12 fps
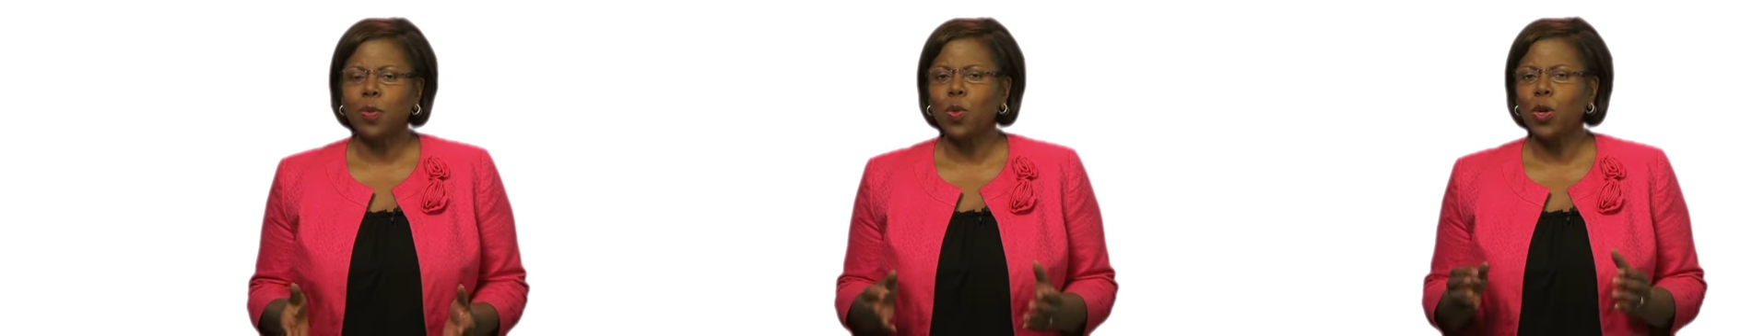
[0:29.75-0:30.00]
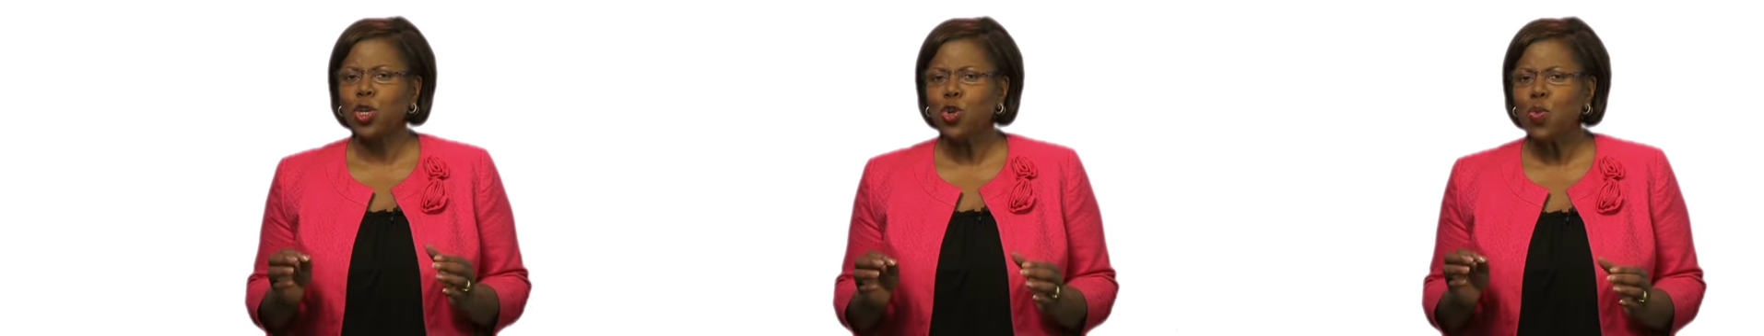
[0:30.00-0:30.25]

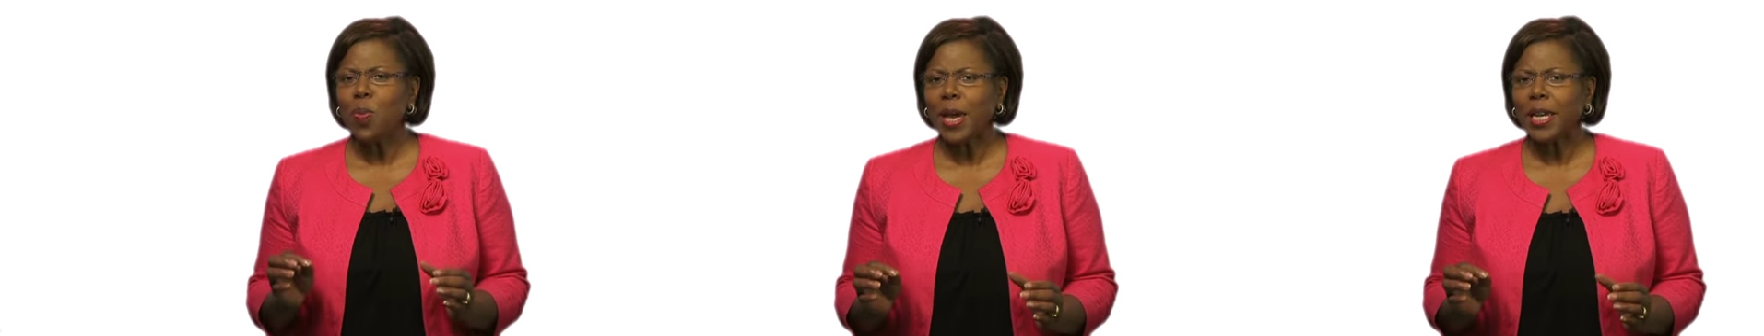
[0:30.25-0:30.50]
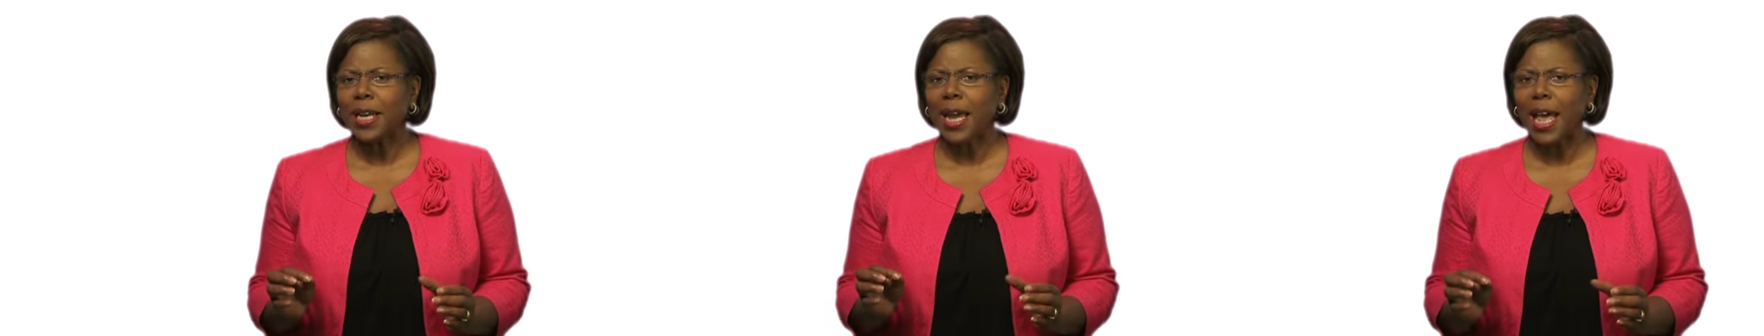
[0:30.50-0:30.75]
When you
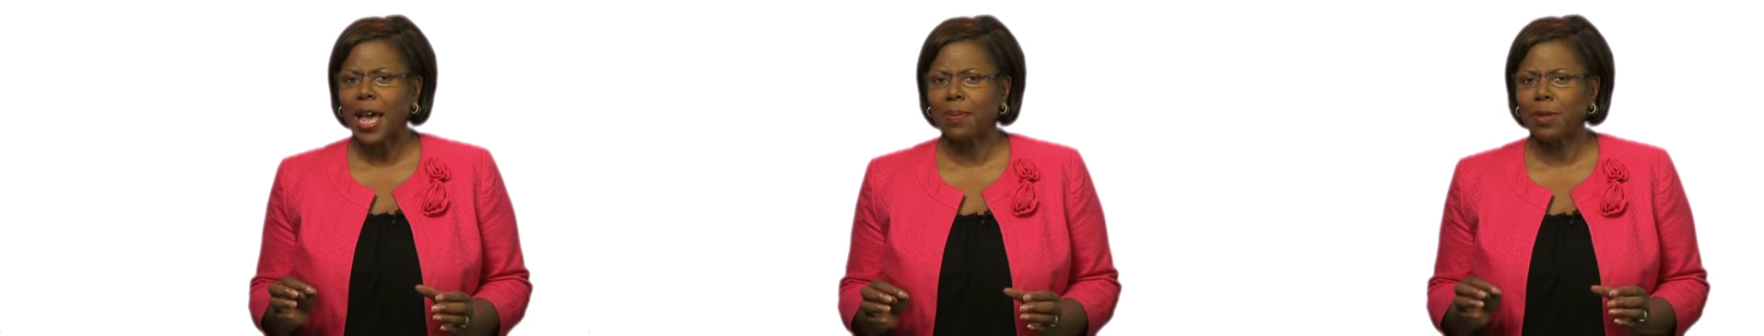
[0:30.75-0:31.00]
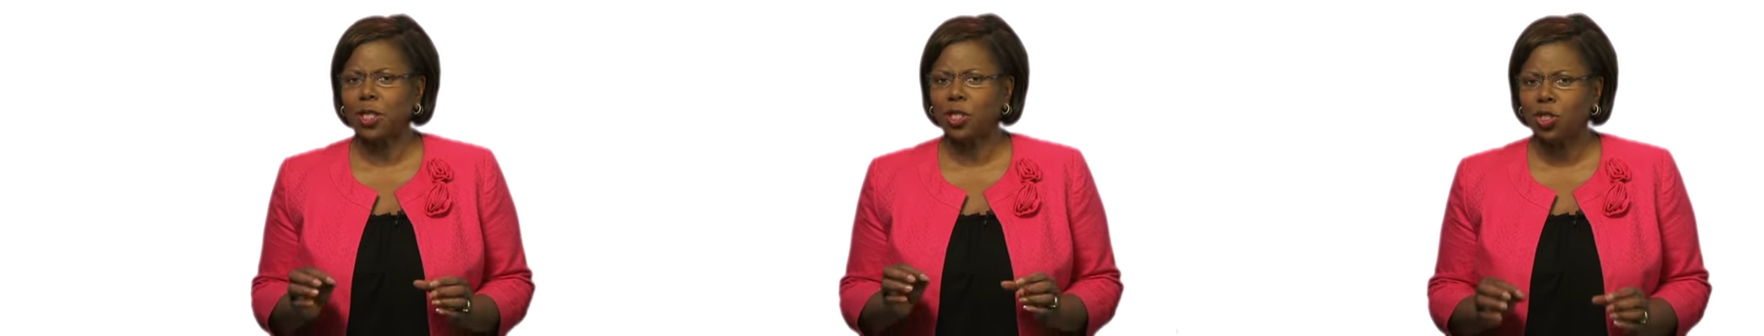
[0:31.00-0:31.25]
make it a
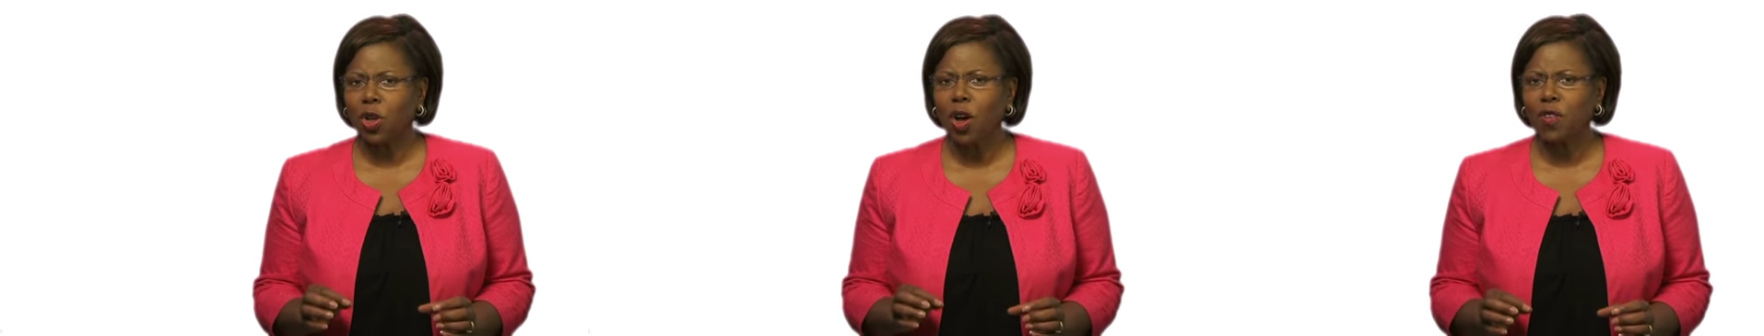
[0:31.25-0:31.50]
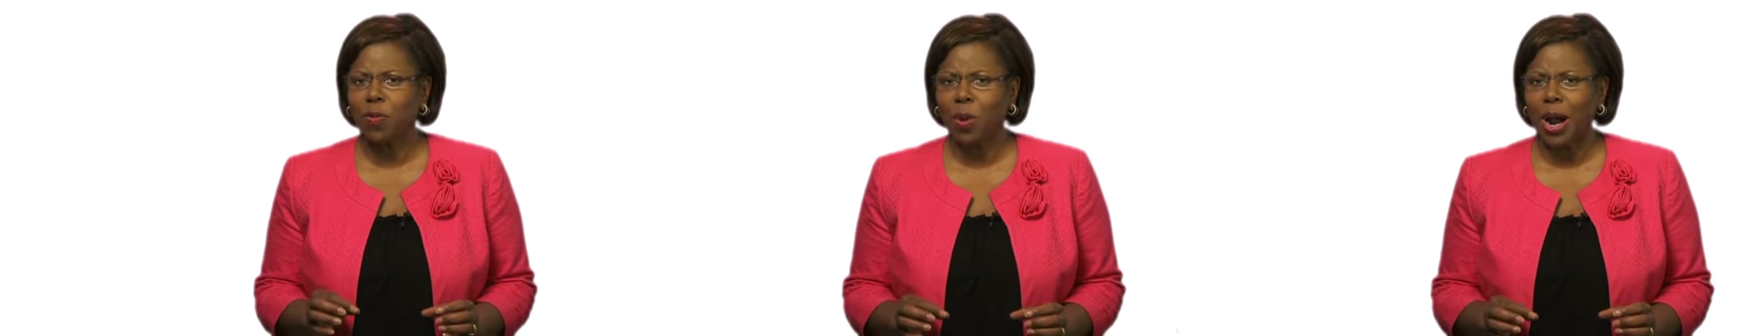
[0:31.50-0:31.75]
habit to
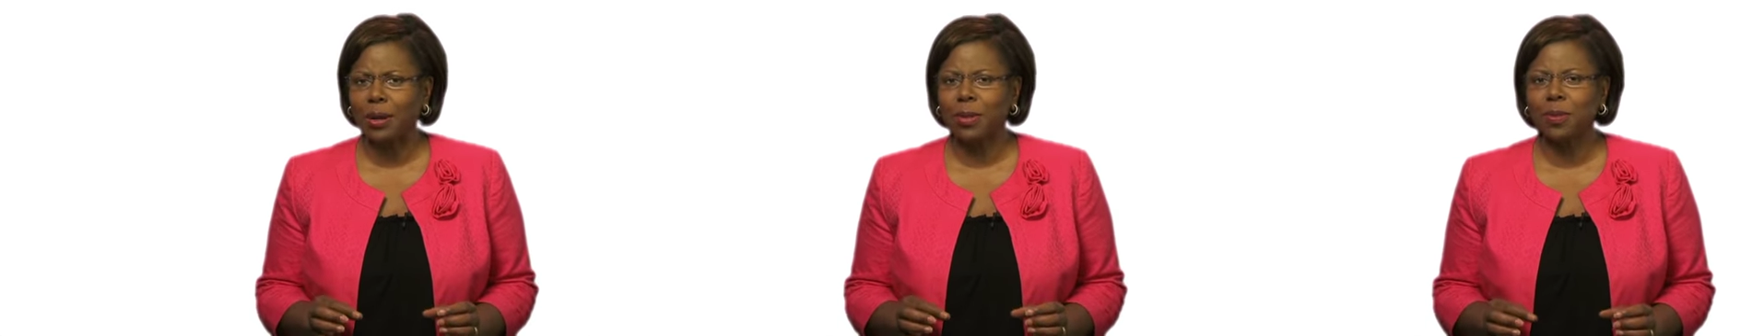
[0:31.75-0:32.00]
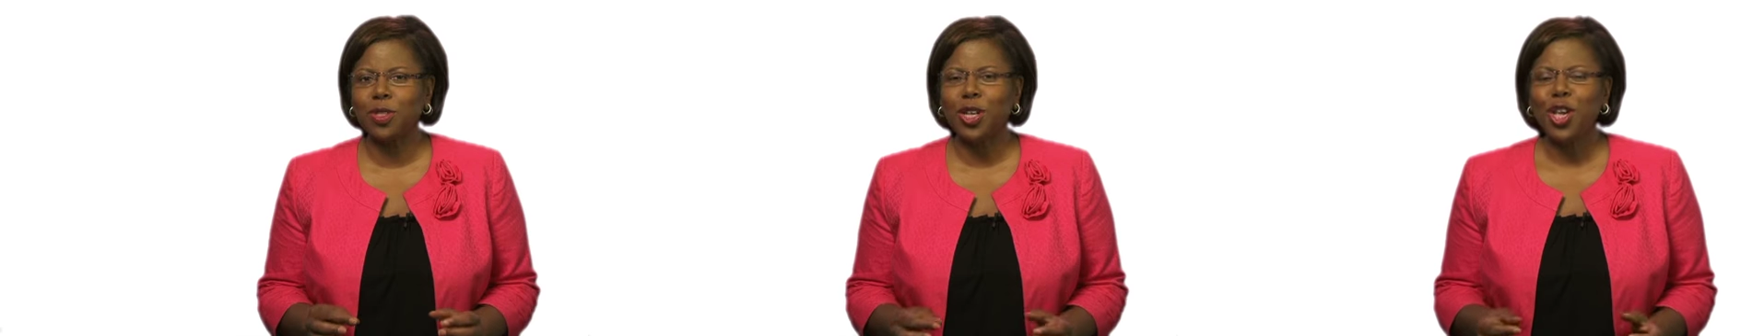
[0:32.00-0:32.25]
solve
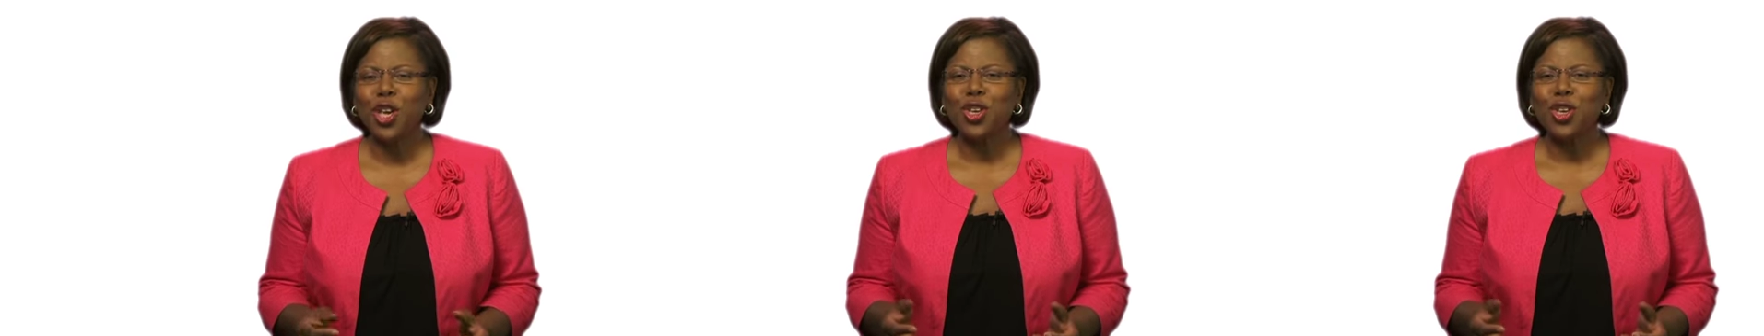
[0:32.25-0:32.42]
problems,